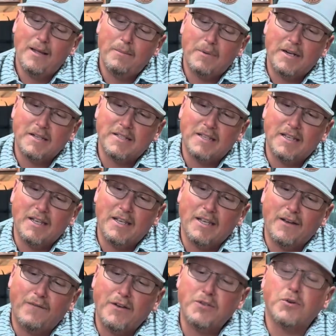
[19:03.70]
It's the
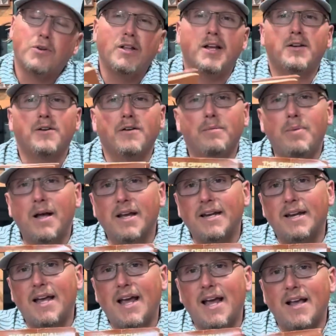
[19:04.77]
official collector of pocket
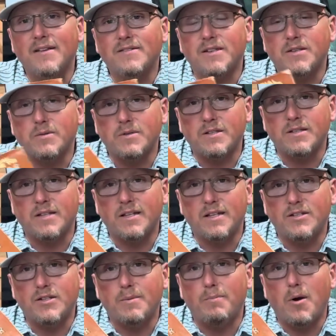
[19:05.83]
knives. This was the
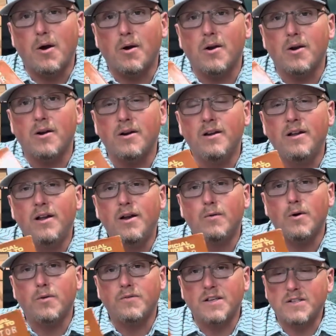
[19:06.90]
Jim Parker
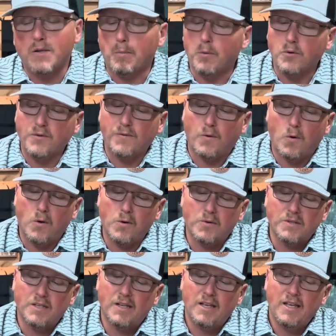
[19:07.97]
wrote this of Bruce
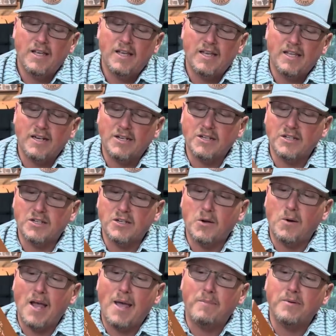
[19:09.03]
Boyles, and it just so
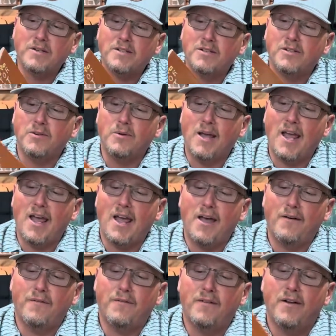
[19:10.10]
happens to
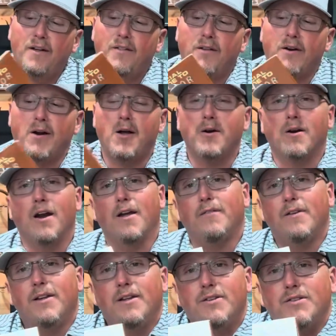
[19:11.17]
have their autograph,
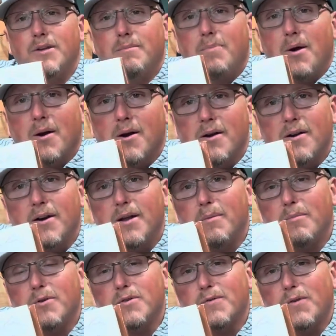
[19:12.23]
Jim Parker and
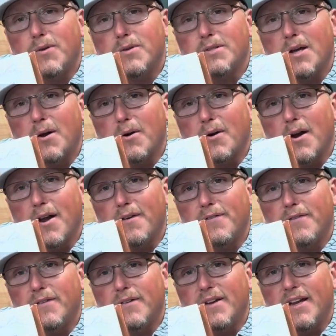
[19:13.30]
Bruce Boyles' autograph
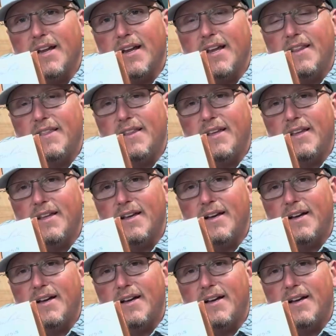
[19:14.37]
in the